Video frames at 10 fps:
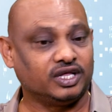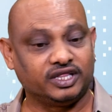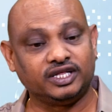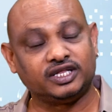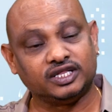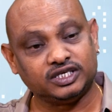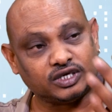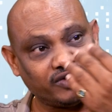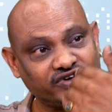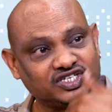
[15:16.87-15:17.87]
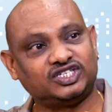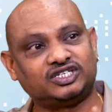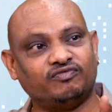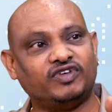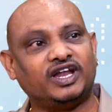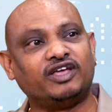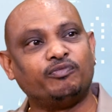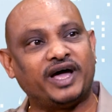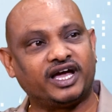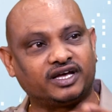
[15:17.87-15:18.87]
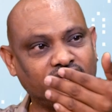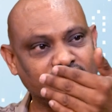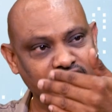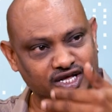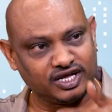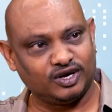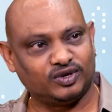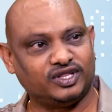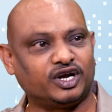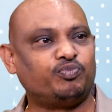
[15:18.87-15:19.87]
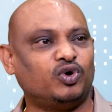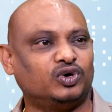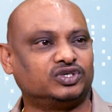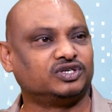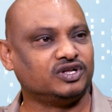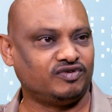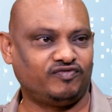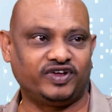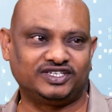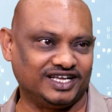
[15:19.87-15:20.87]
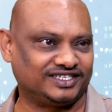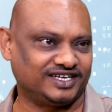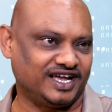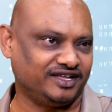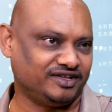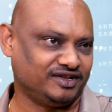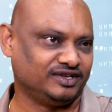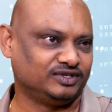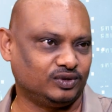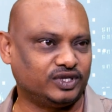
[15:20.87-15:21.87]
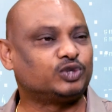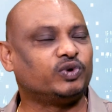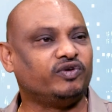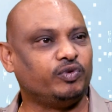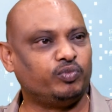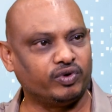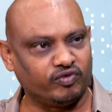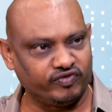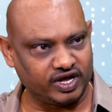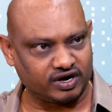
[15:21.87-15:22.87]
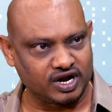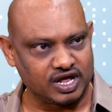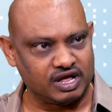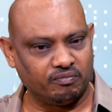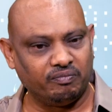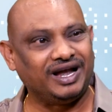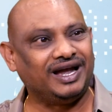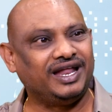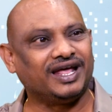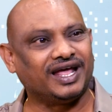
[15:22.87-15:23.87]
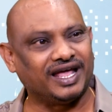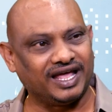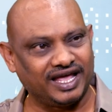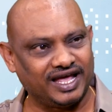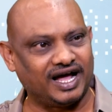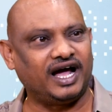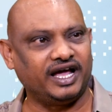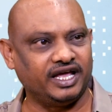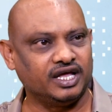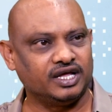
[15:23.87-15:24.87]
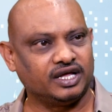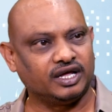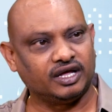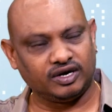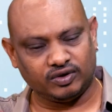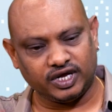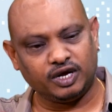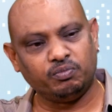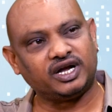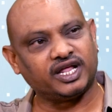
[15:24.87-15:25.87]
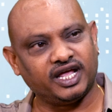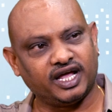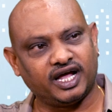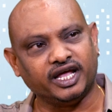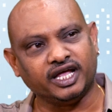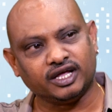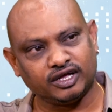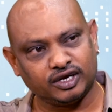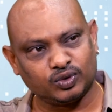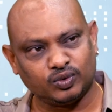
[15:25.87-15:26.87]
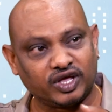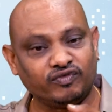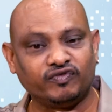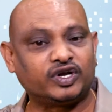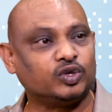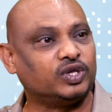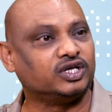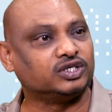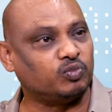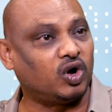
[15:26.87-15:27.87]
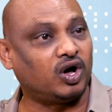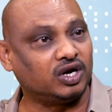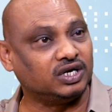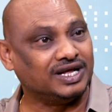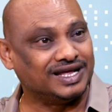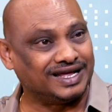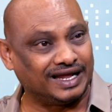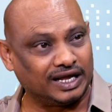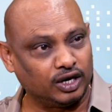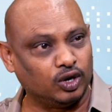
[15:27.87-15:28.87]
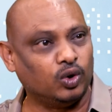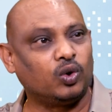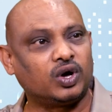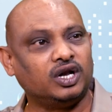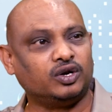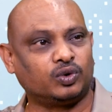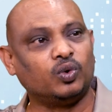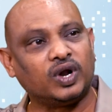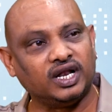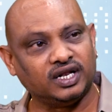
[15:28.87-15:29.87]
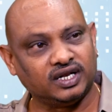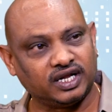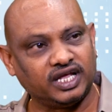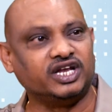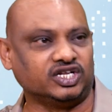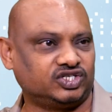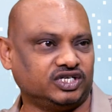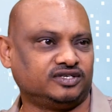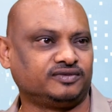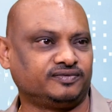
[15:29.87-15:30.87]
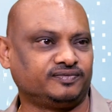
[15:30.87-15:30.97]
This our system will give back the reports for a sales guy. So that's why we are building AI, inbuilt AI, to give it to the small local rural industries.